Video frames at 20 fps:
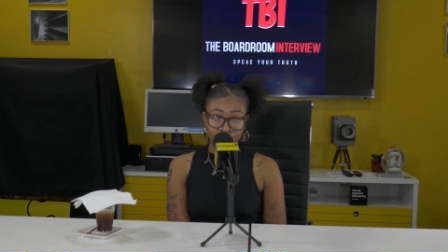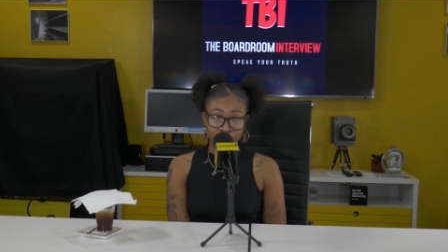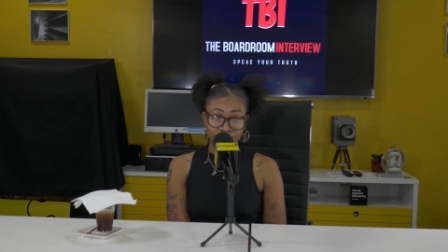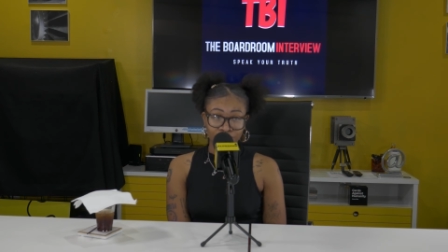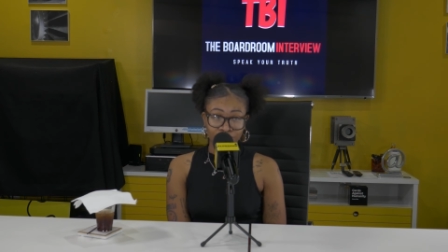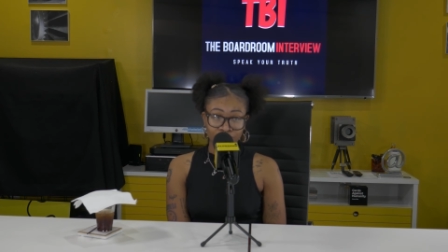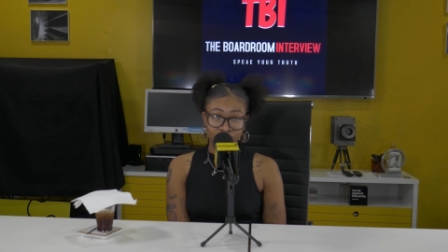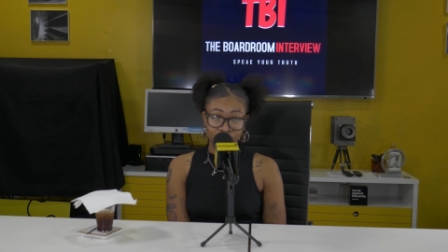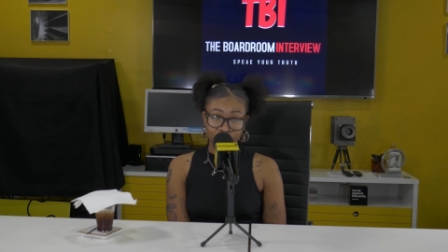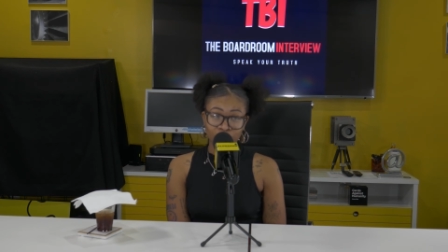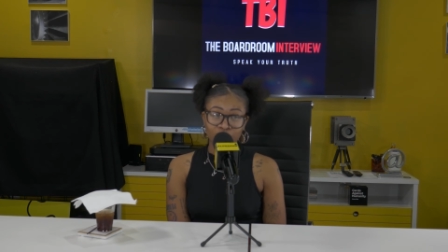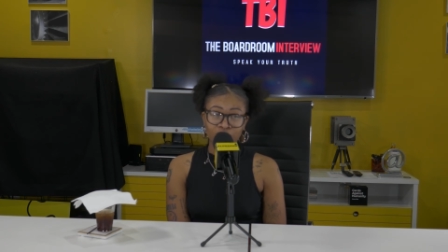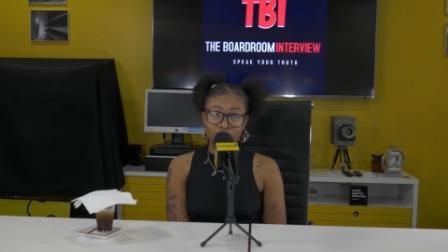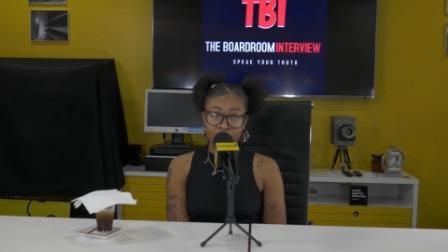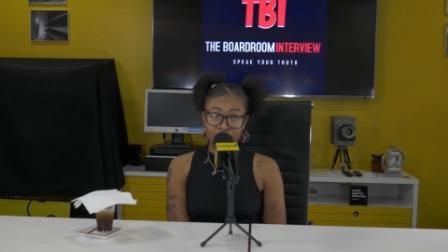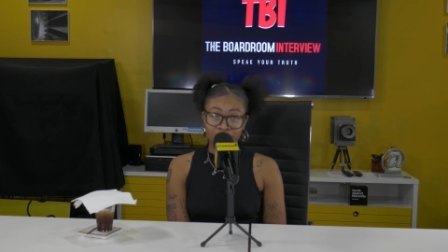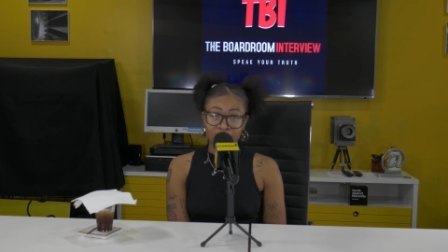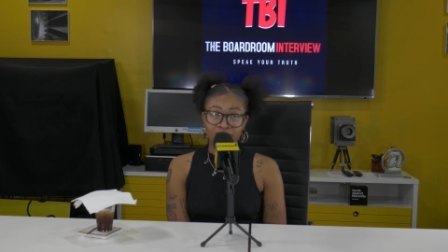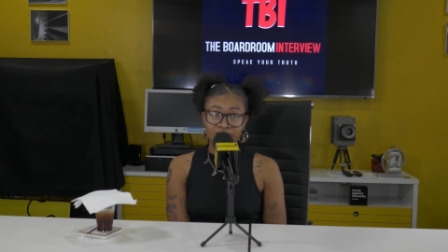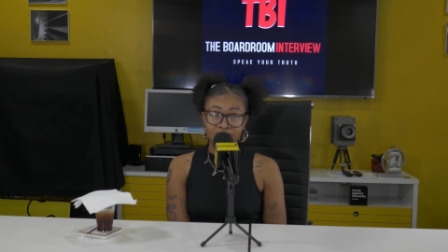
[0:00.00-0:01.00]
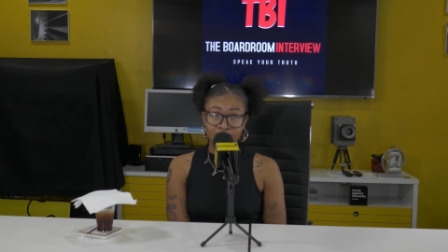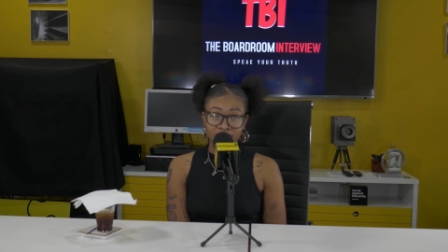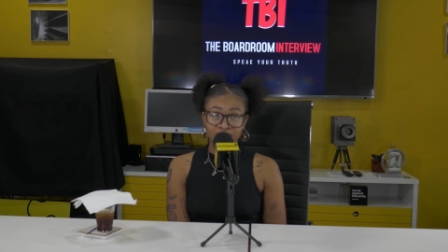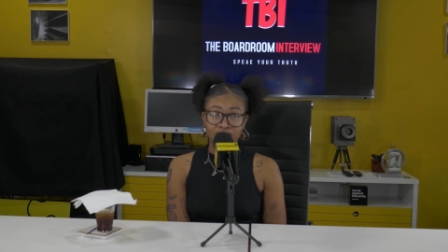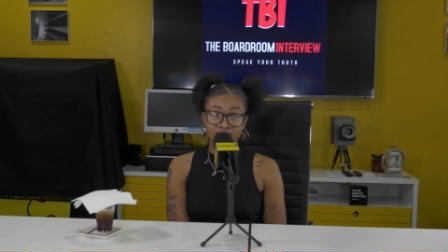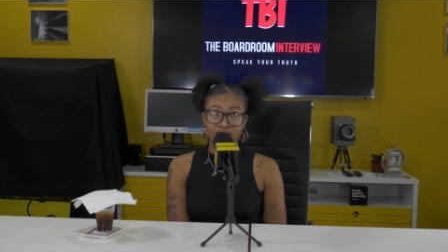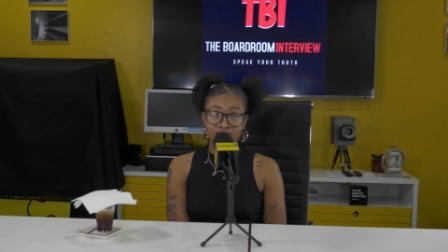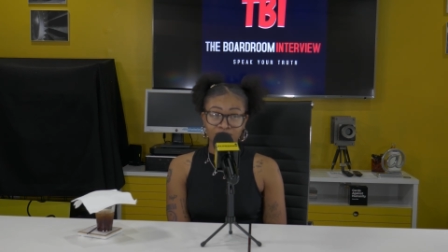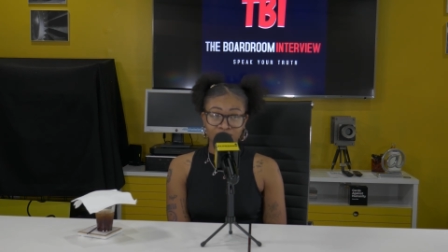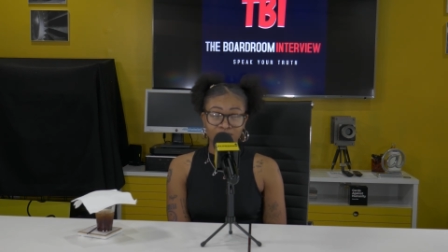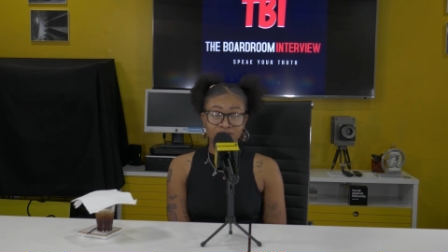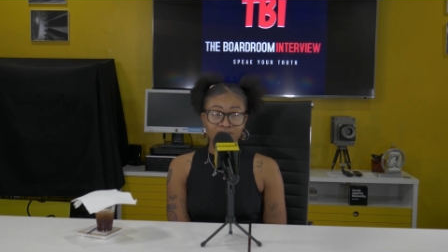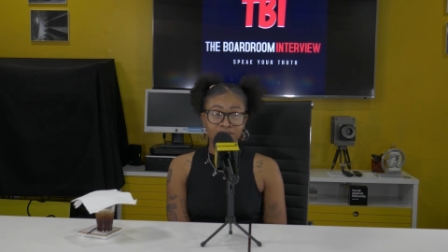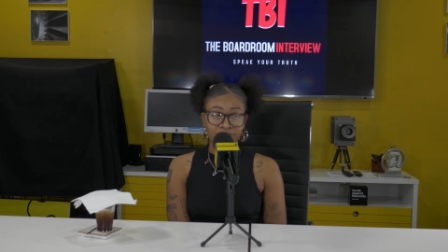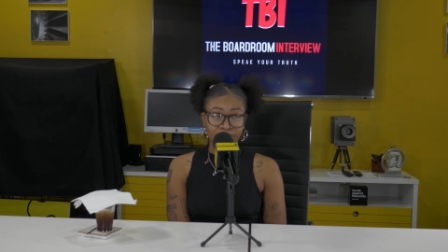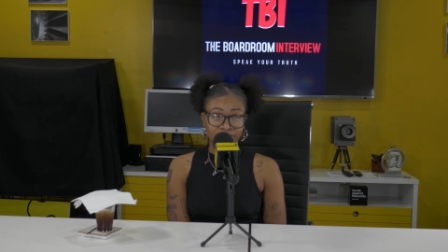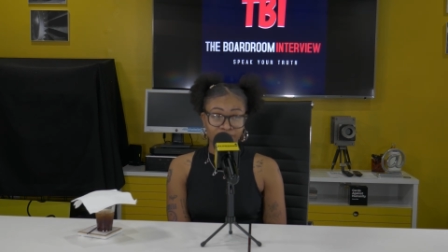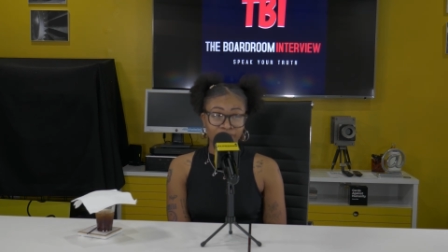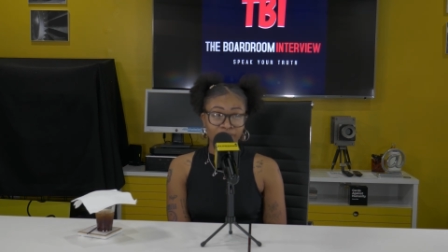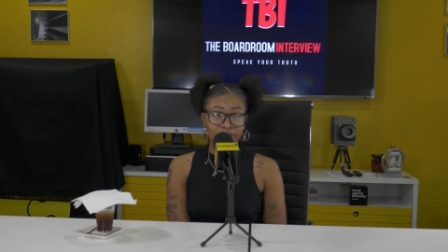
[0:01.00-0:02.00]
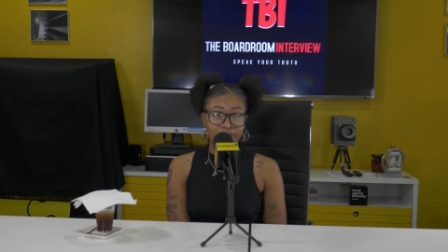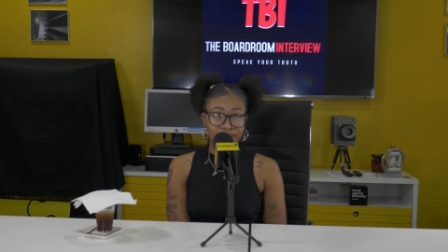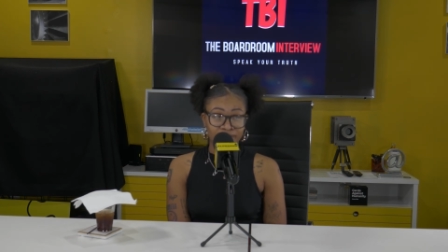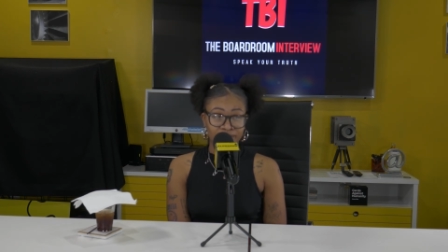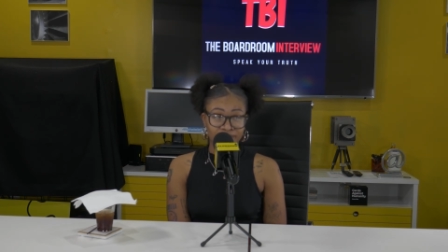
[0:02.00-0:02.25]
Like you know, I'm always prepared for that.